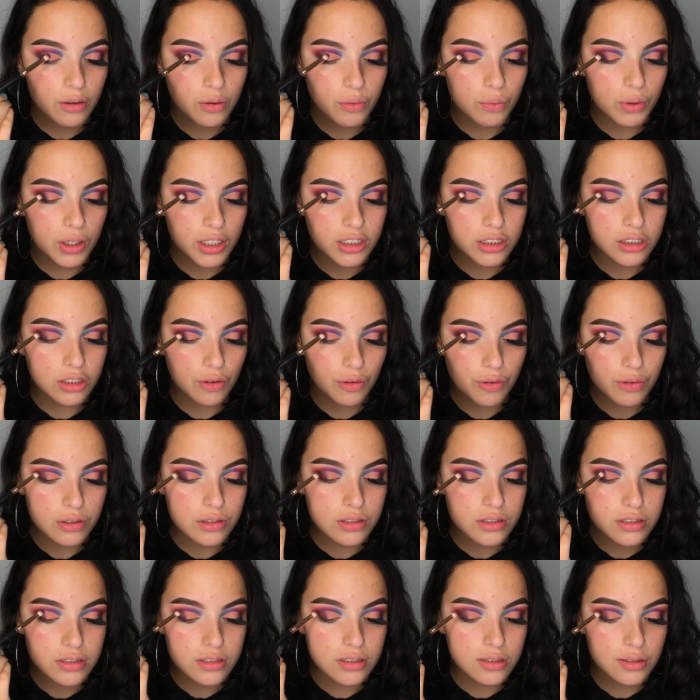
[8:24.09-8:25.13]
where
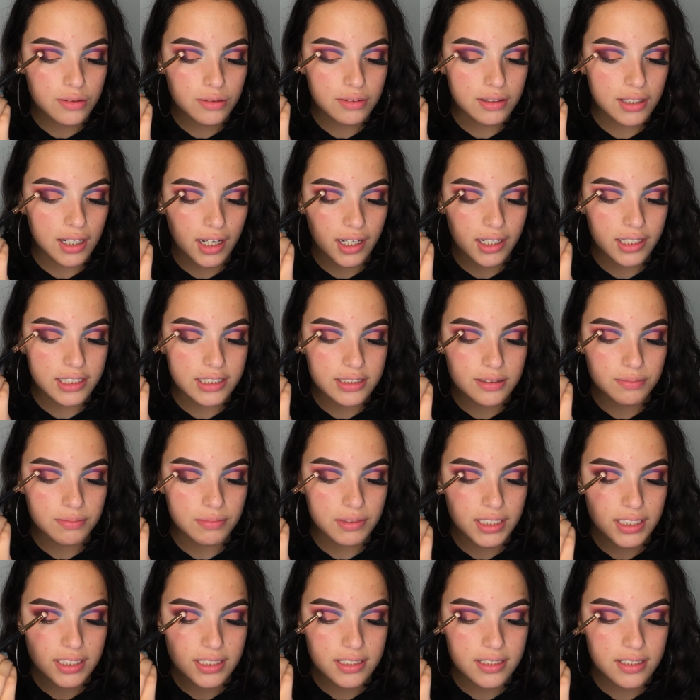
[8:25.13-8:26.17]
those two colors
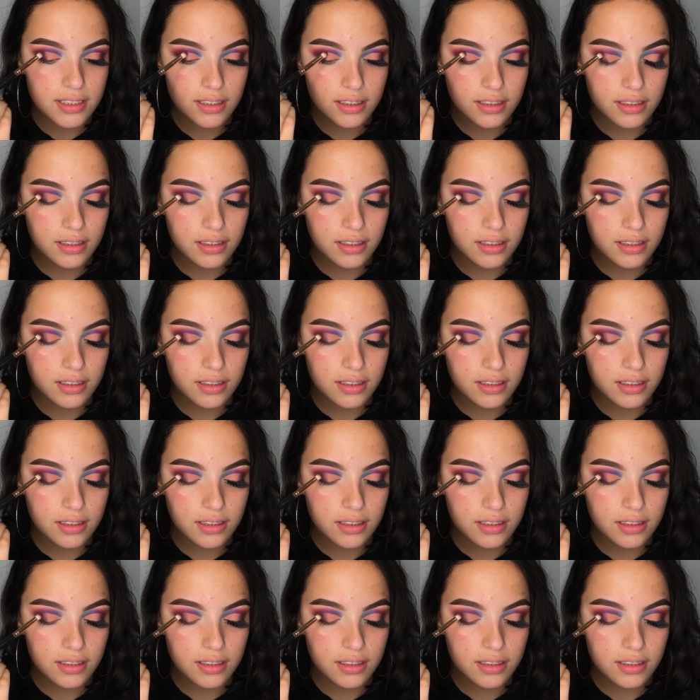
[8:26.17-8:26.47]
meet.